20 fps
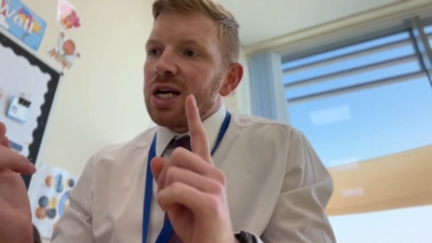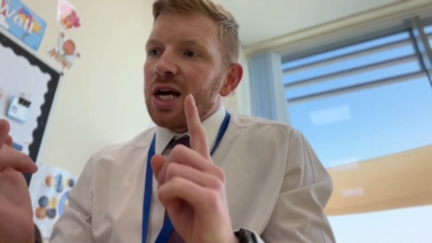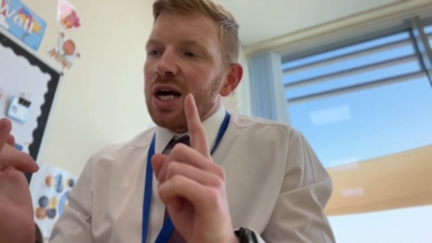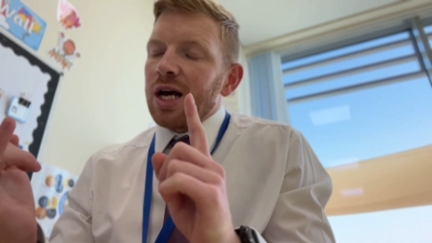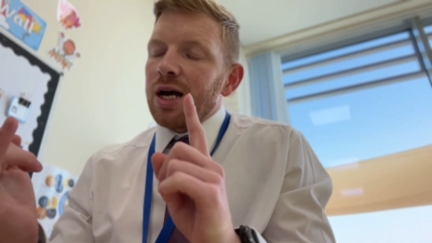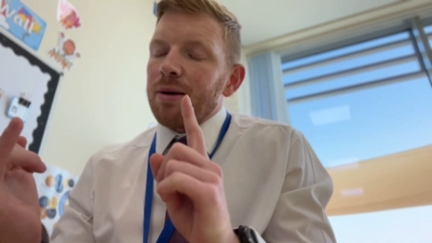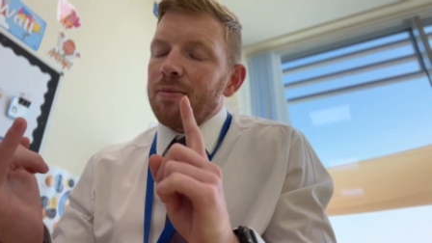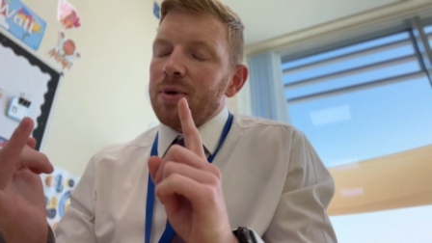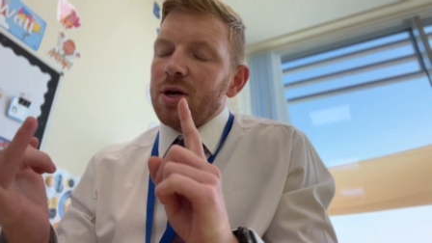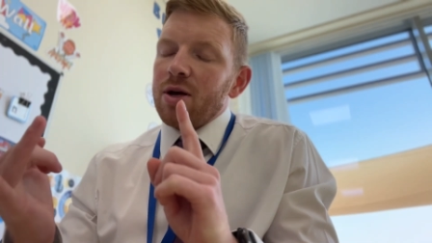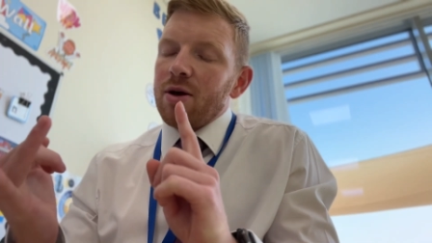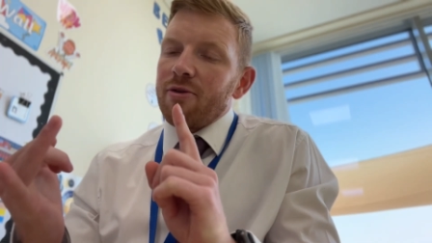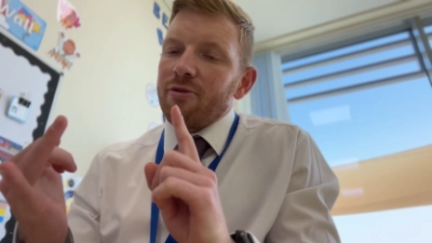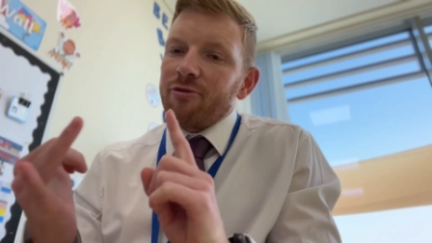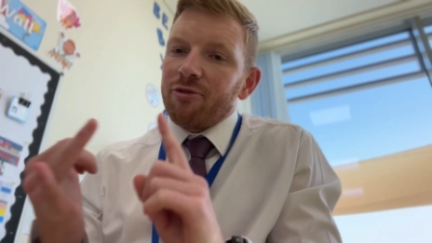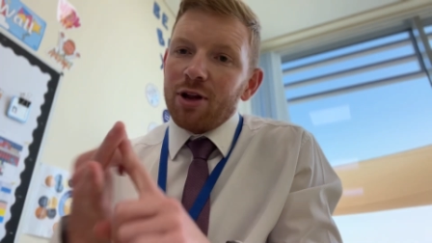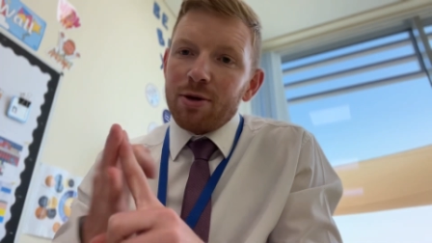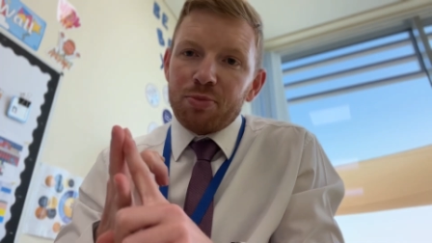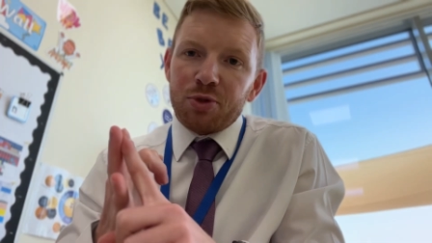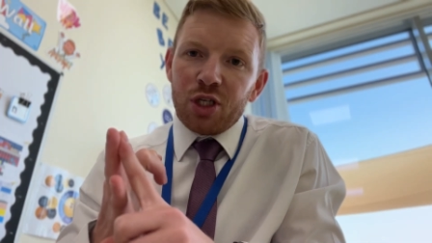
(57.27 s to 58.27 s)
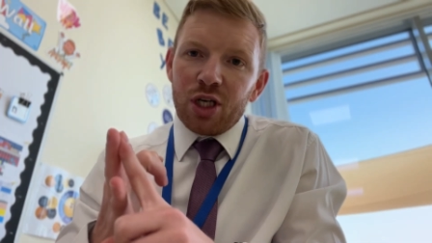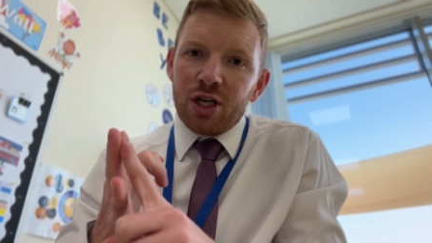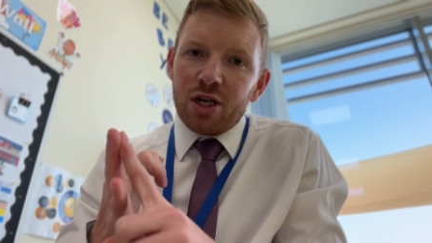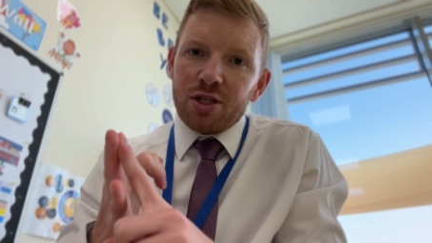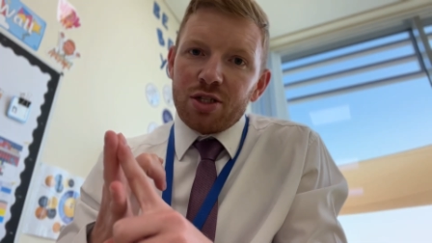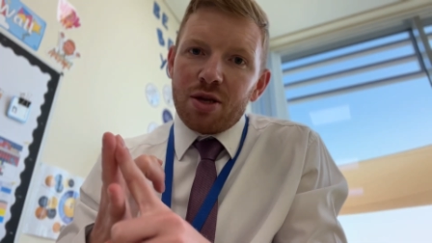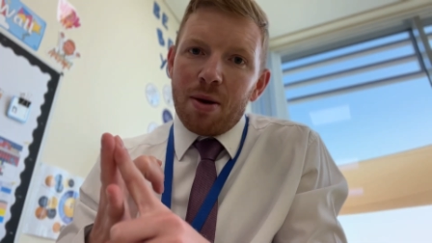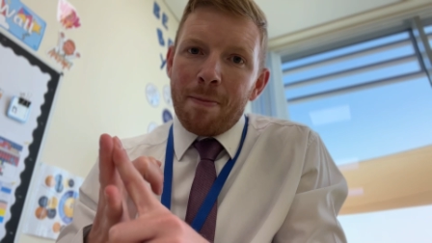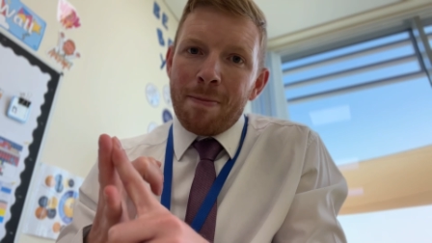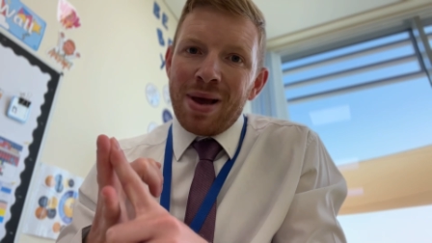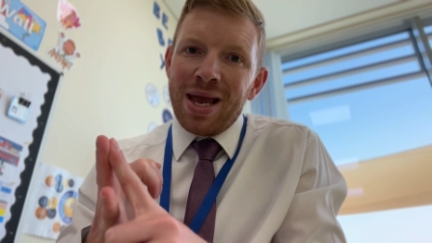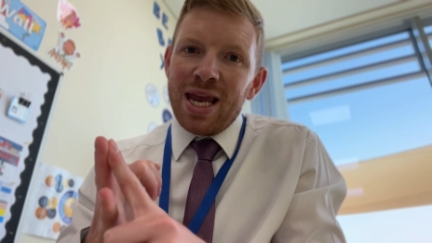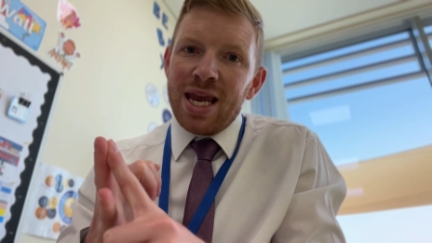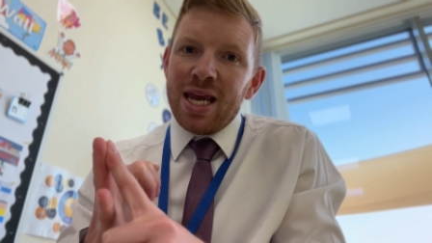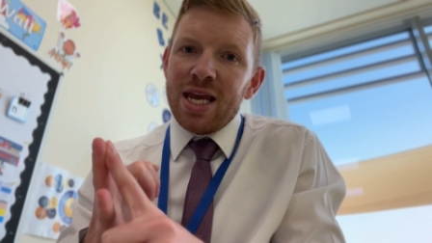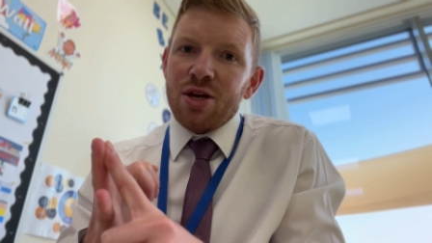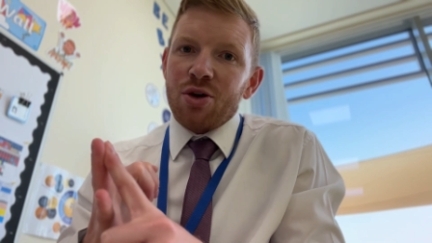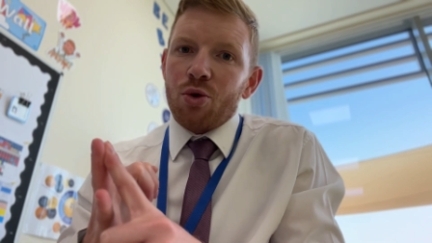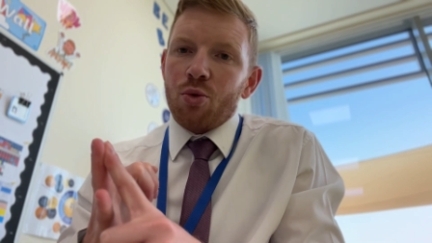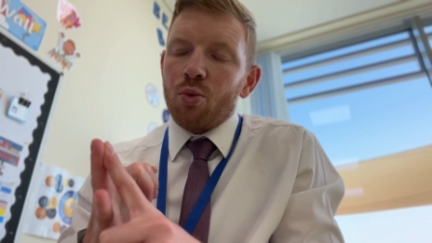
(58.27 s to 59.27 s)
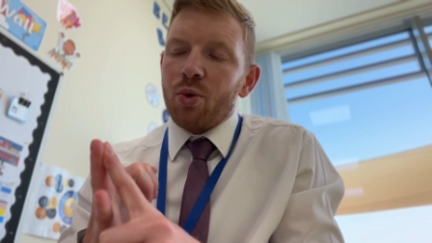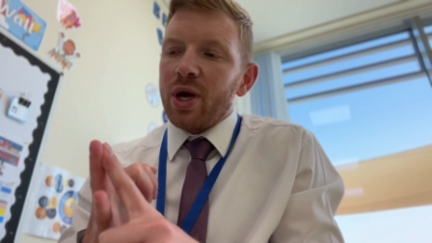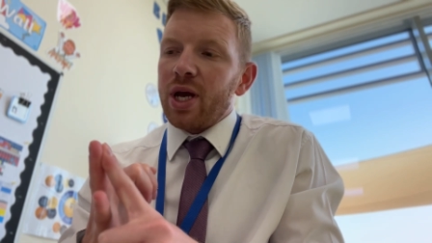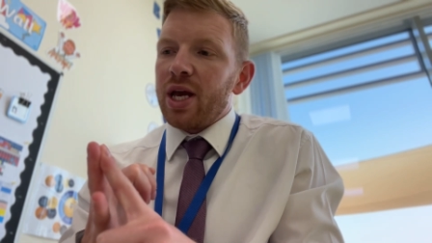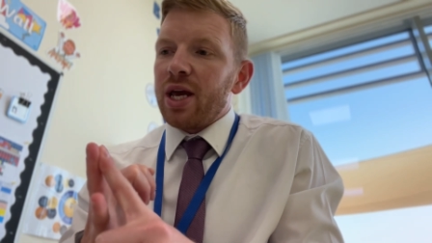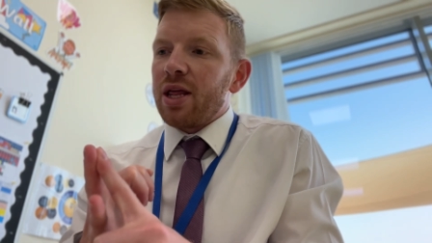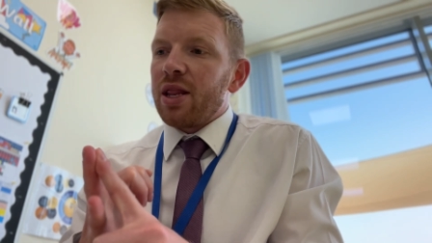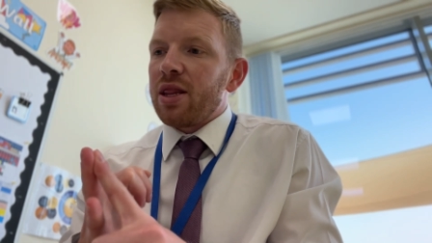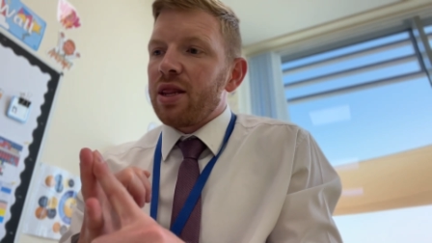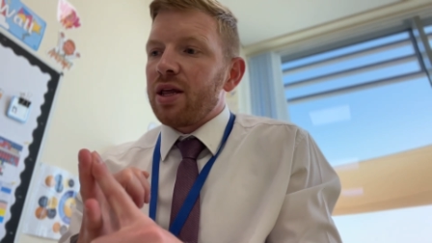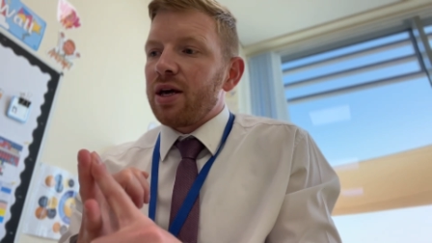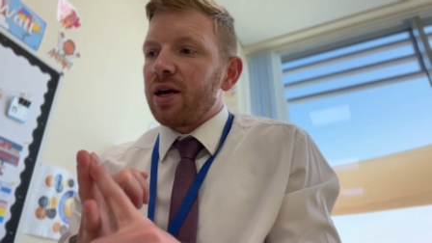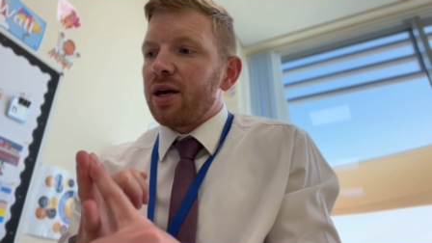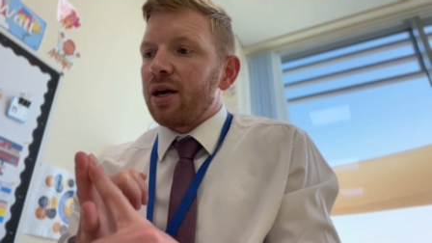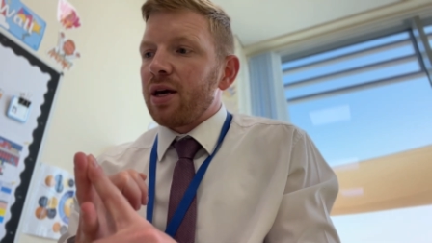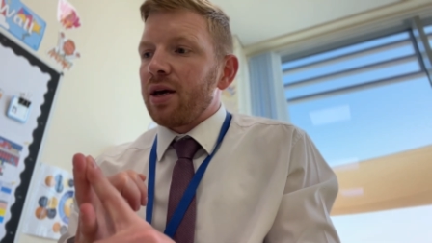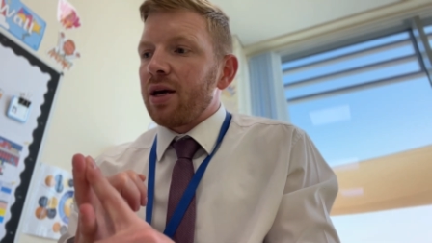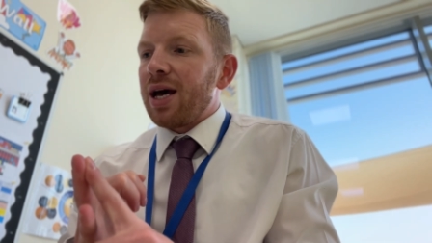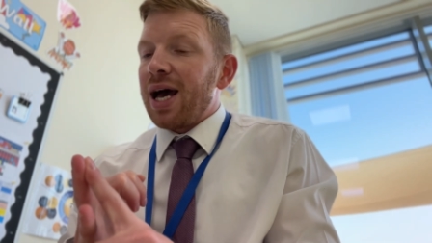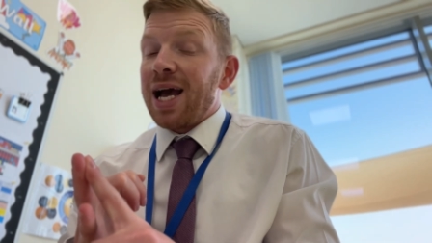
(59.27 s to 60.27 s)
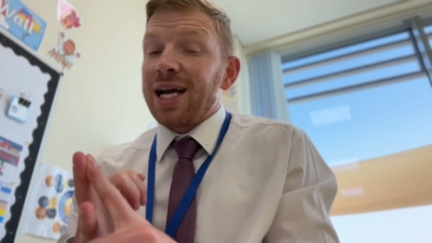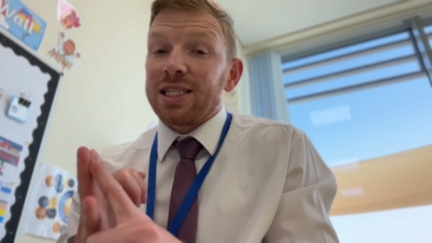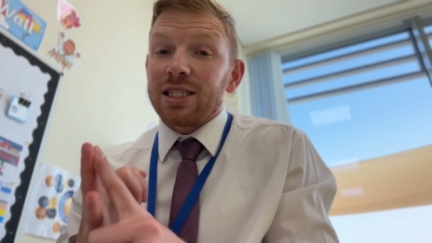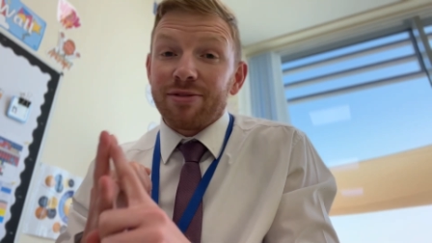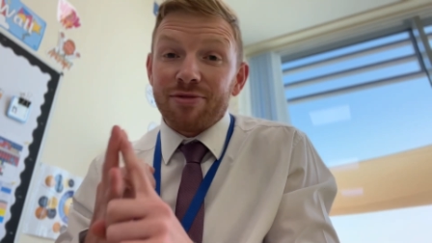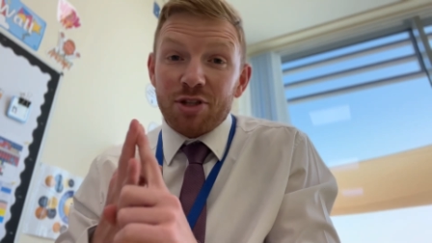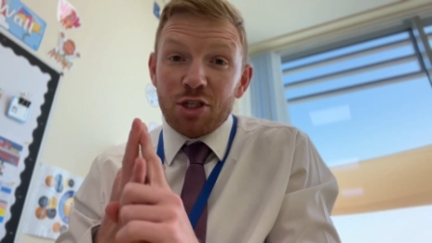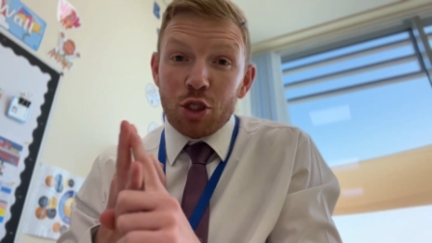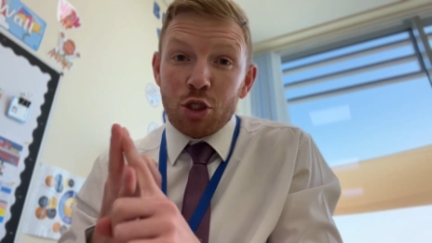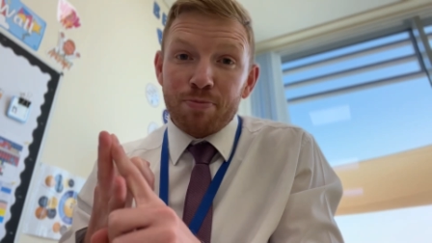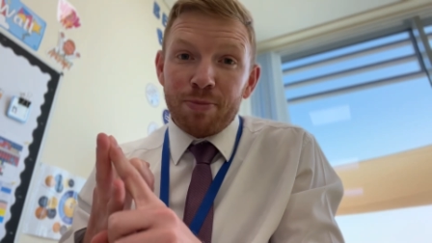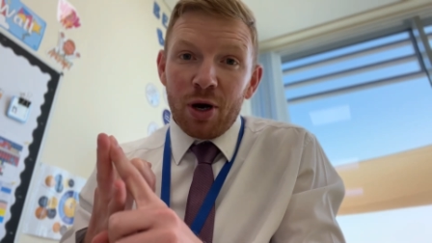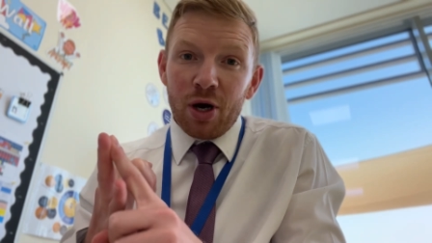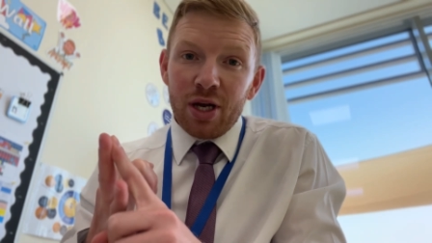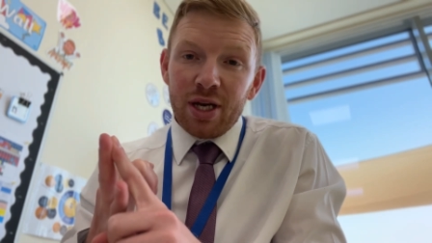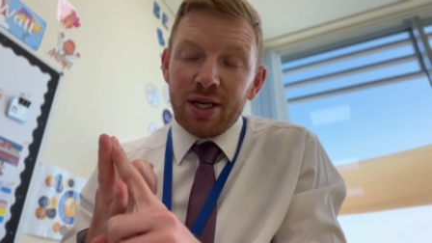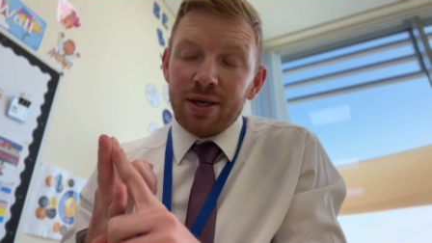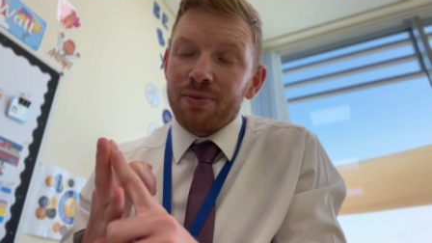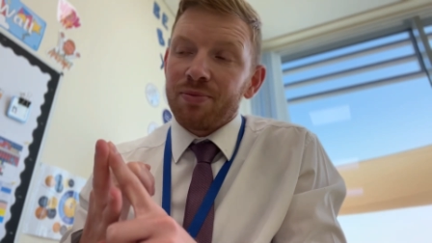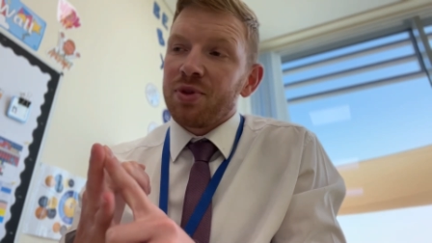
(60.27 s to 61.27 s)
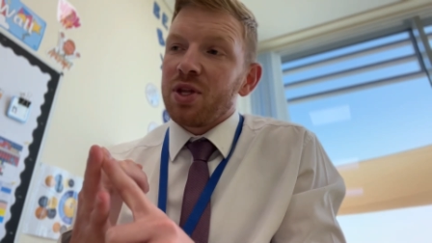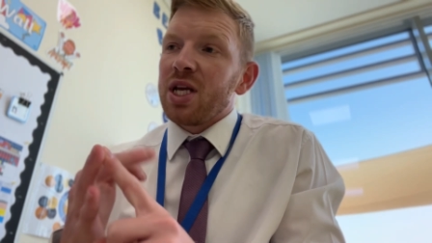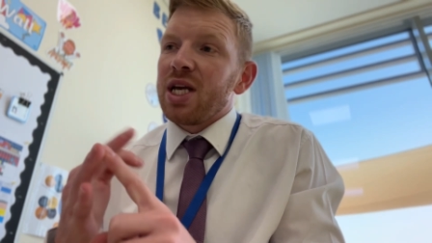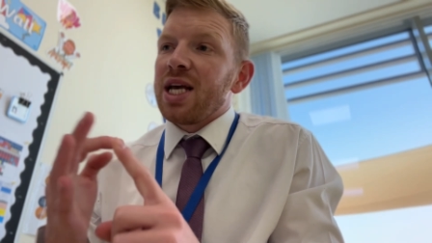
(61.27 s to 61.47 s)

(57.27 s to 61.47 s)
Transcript: um, flip charts made with uh, Active Inspire,